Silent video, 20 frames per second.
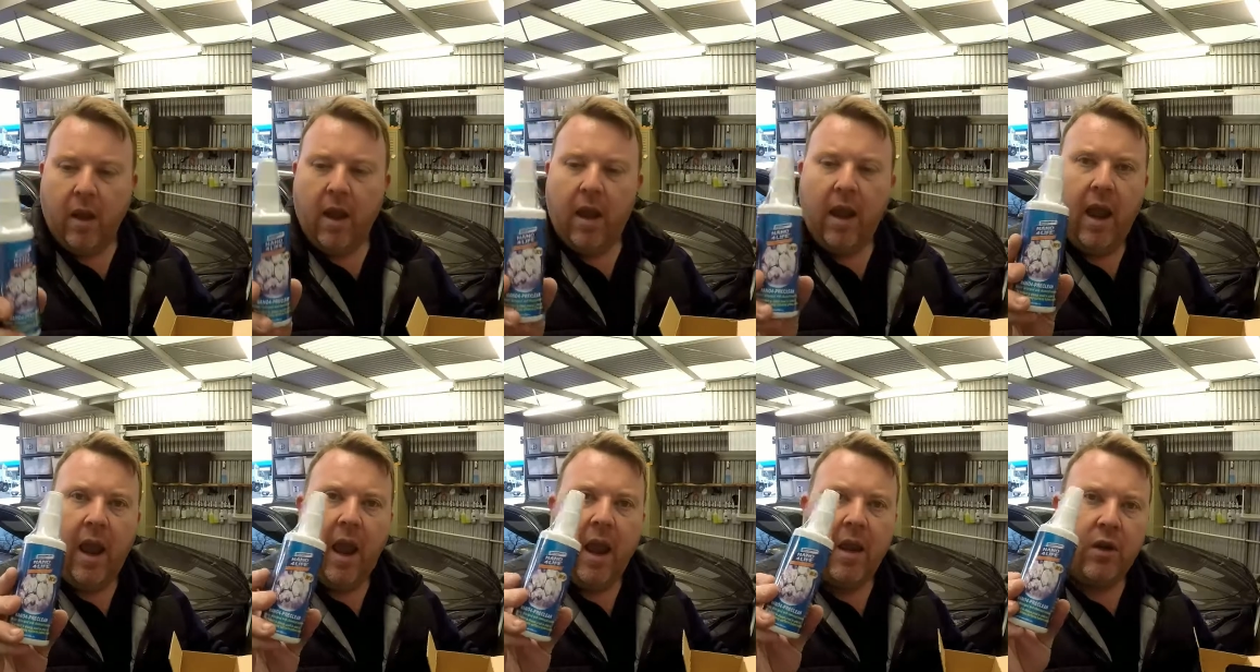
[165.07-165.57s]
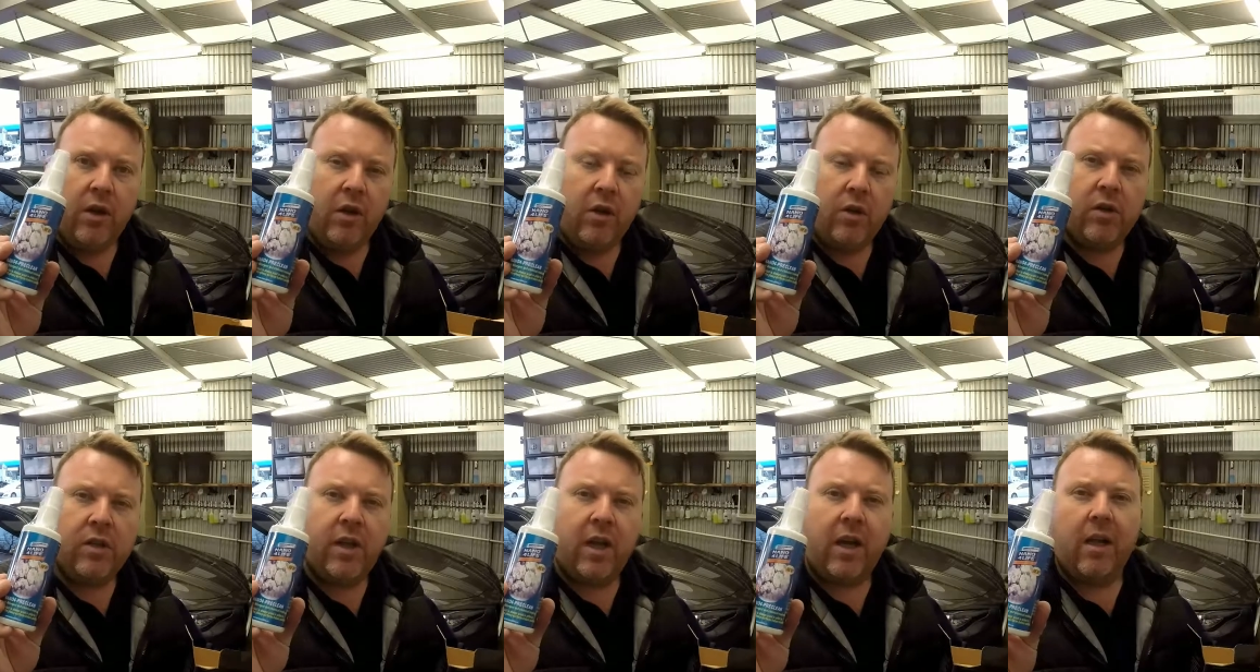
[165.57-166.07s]
and you
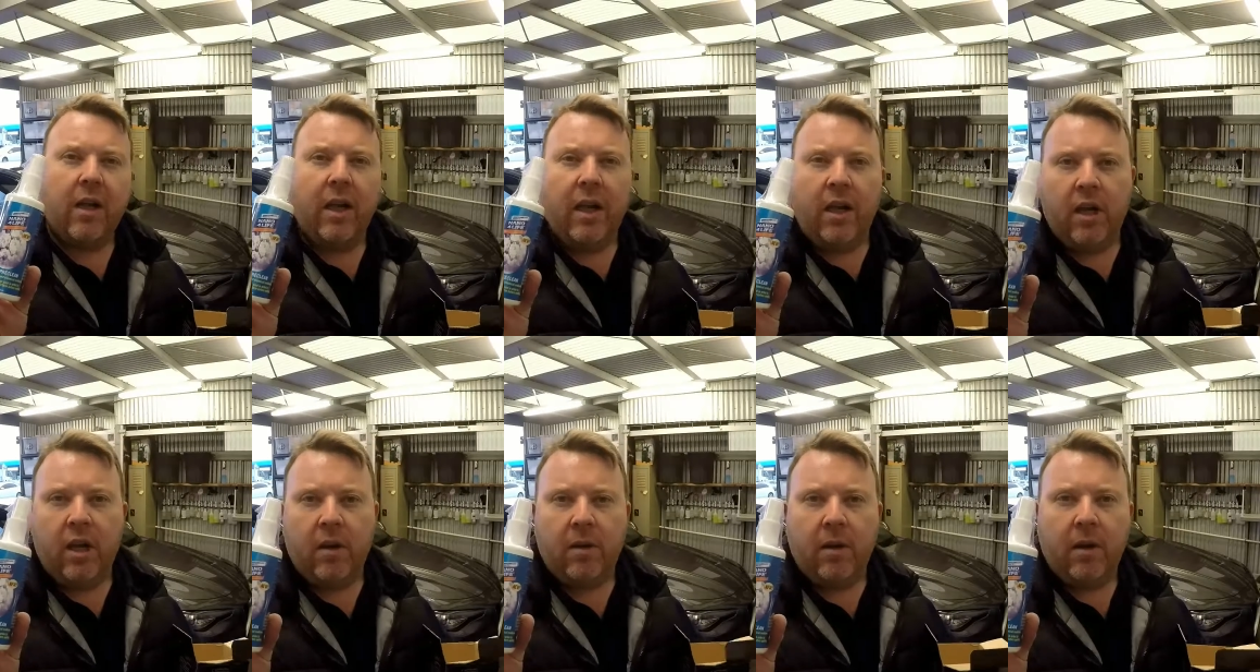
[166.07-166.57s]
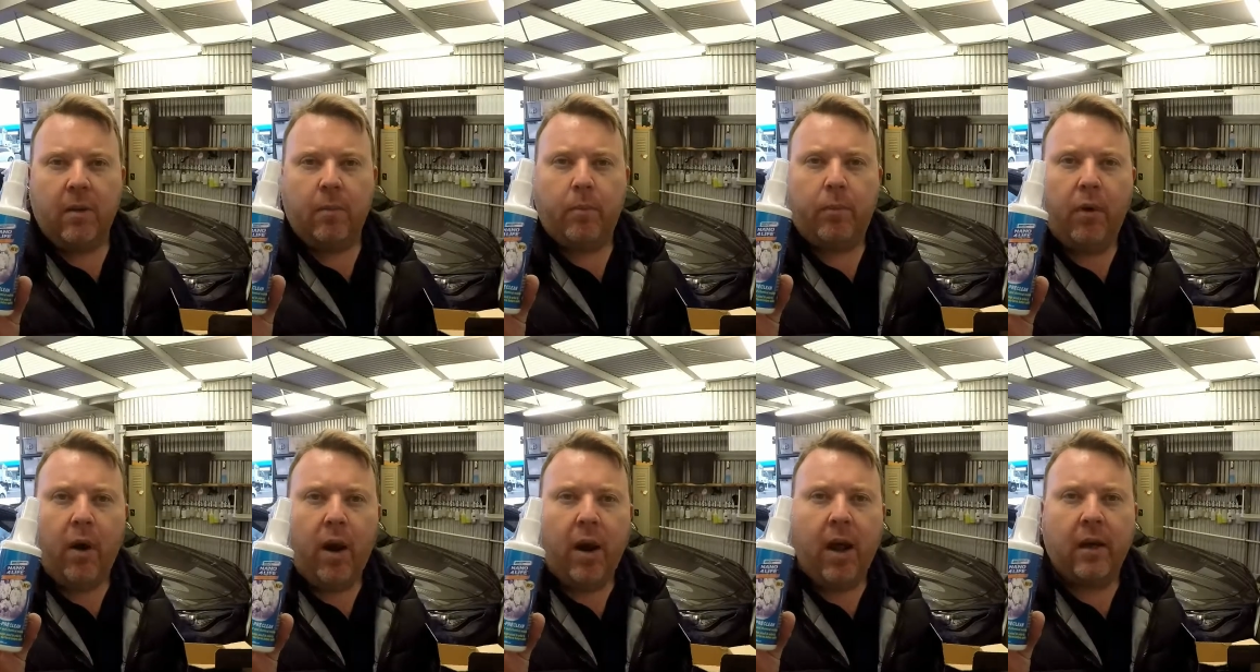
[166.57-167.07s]
use a cleaning
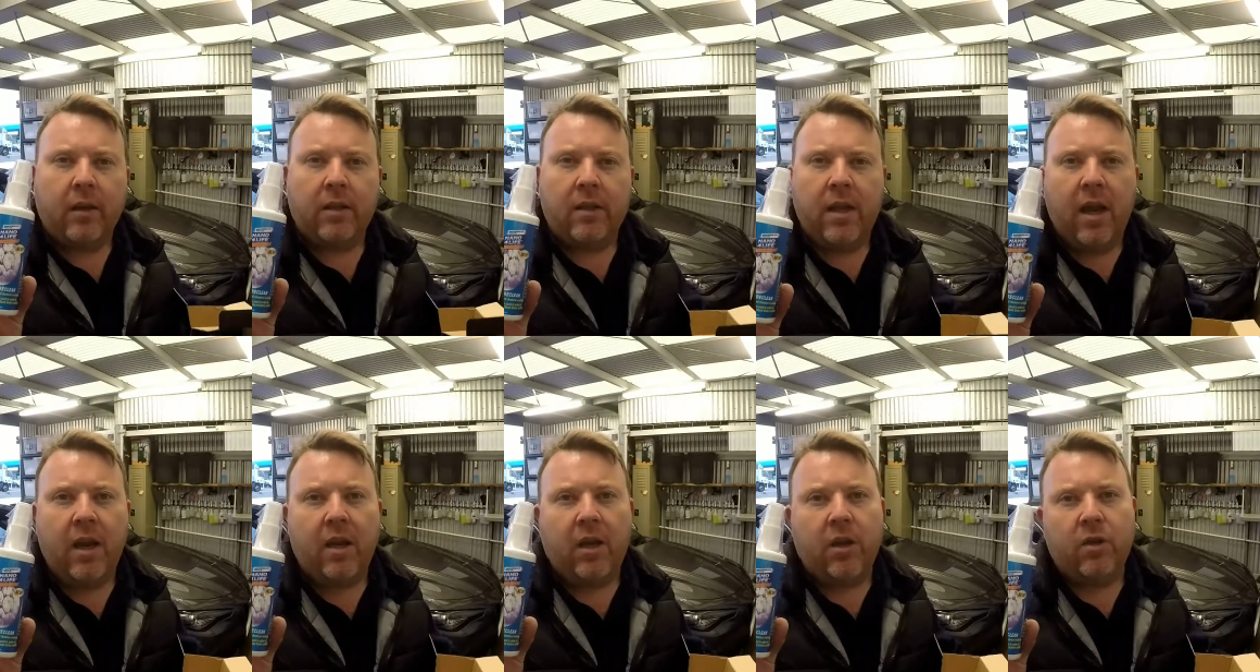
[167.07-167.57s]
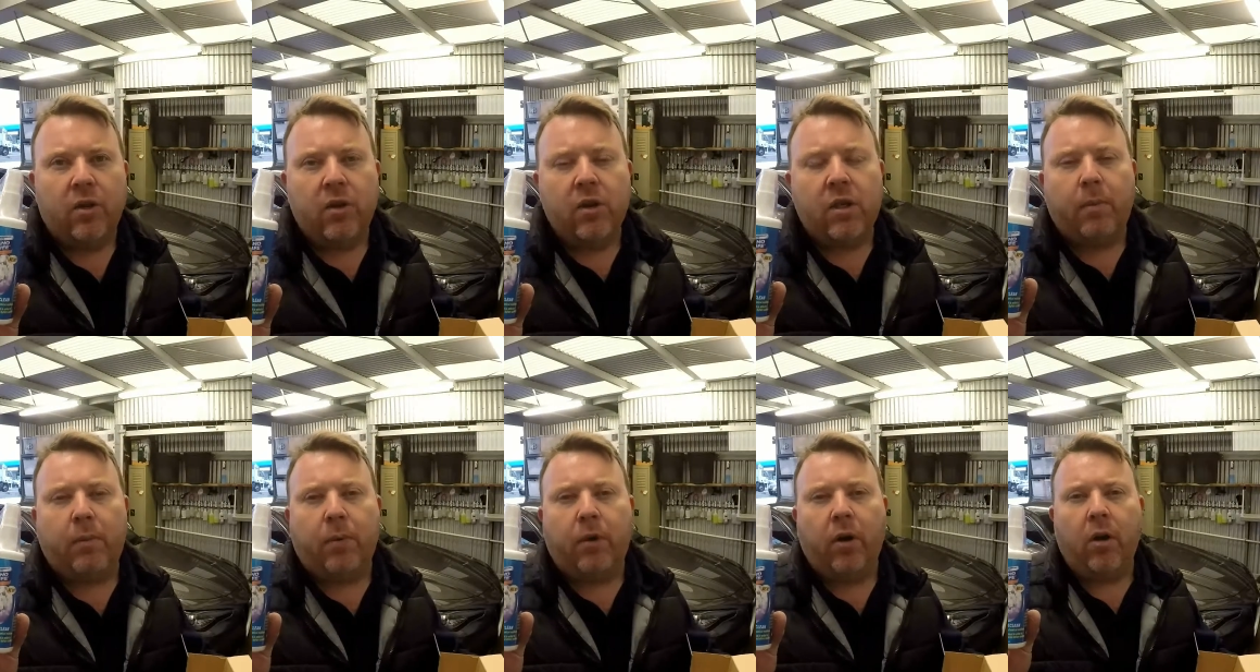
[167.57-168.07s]
product. Now you can use
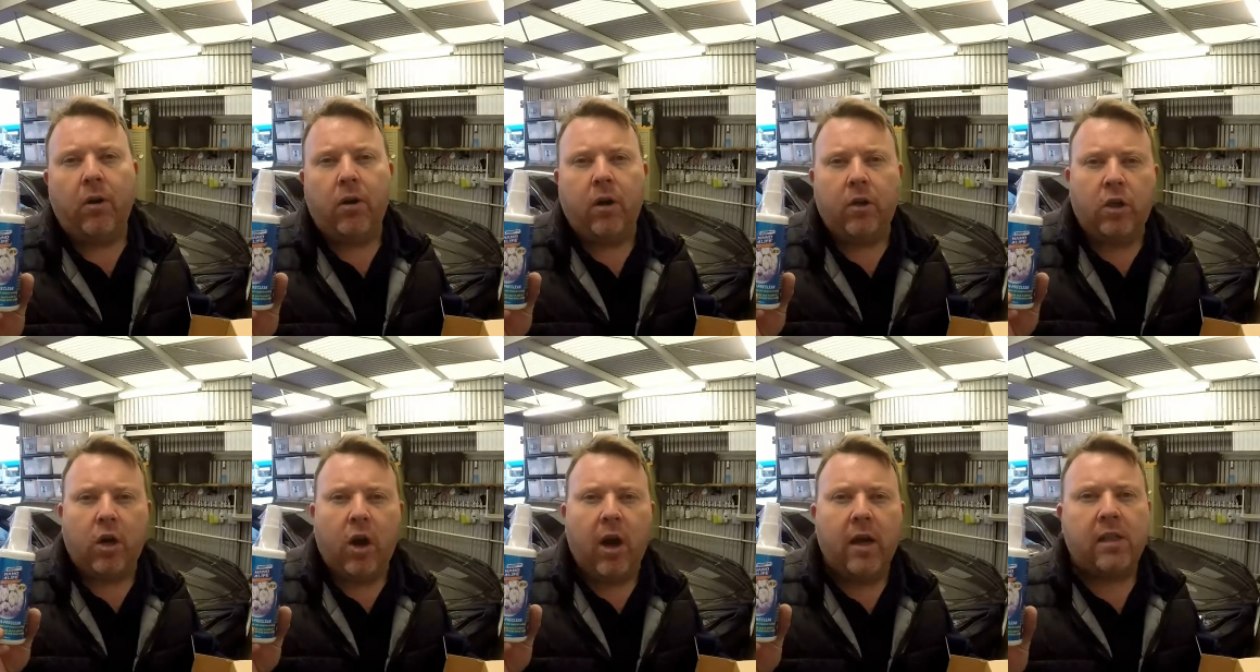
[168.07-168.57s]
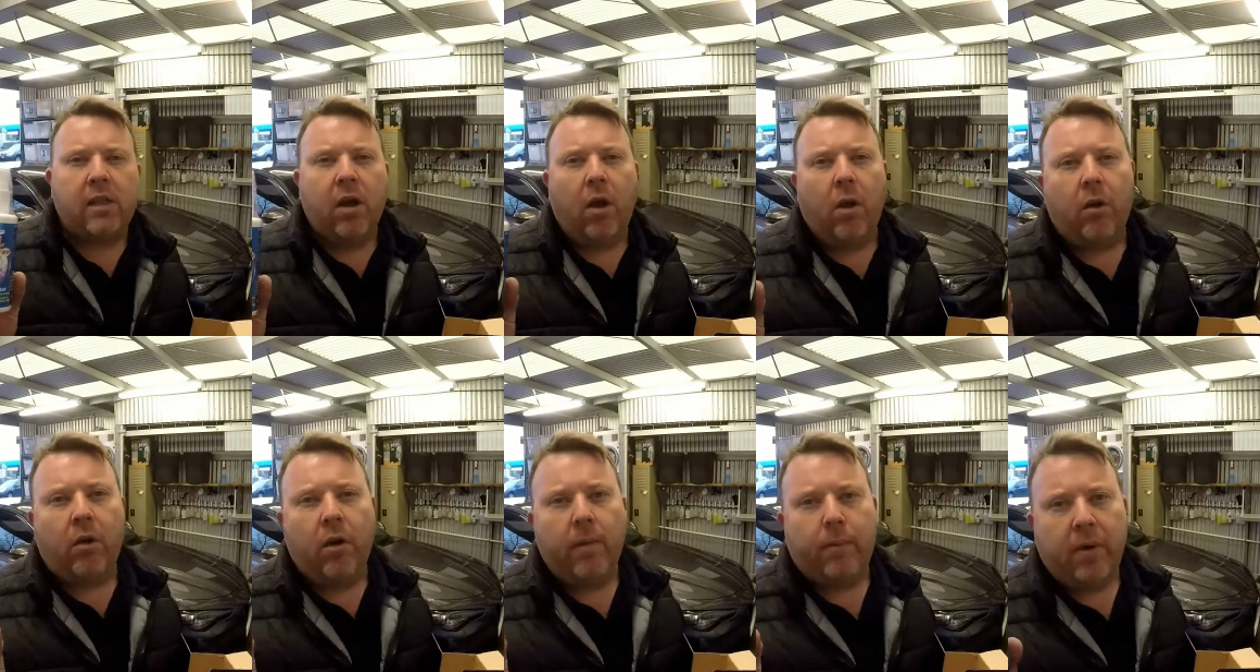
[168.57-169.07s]
a
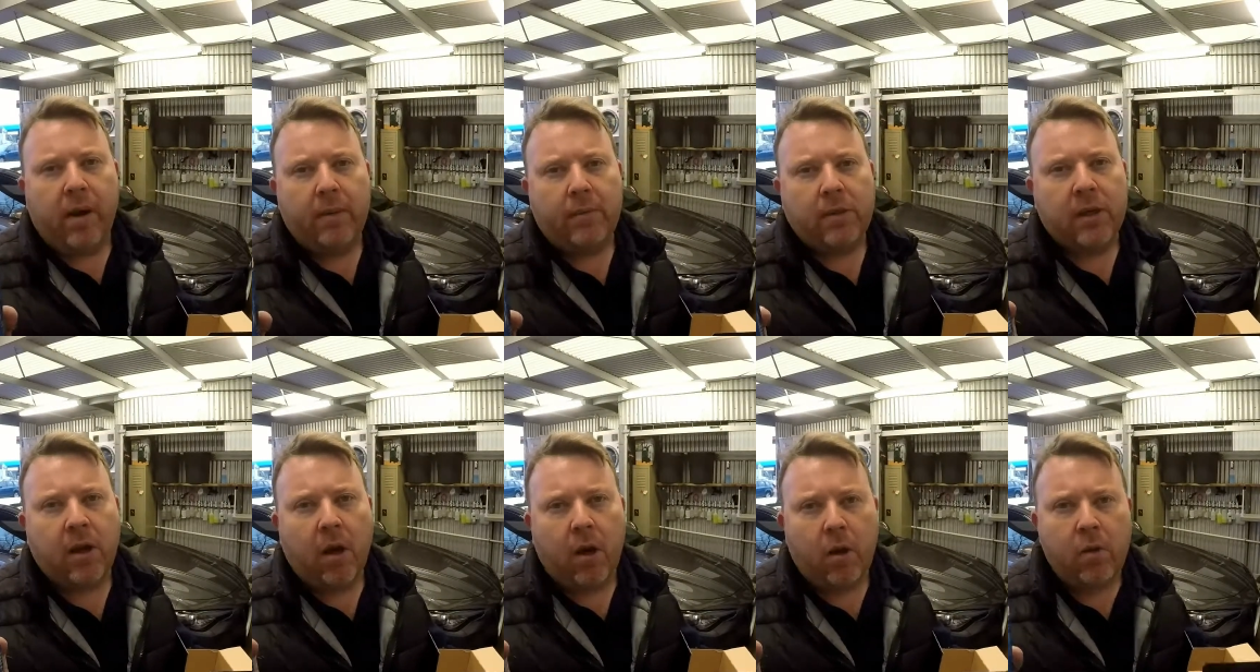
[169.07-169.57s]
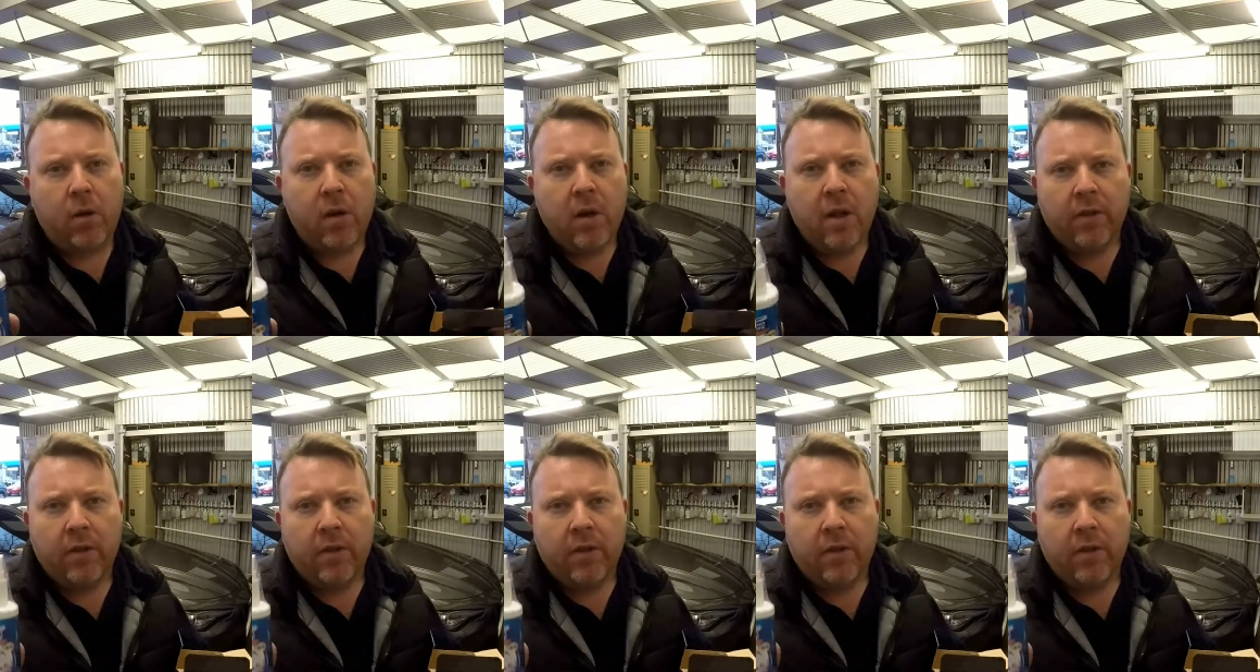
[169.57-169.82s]
Trisol or a Prepsol.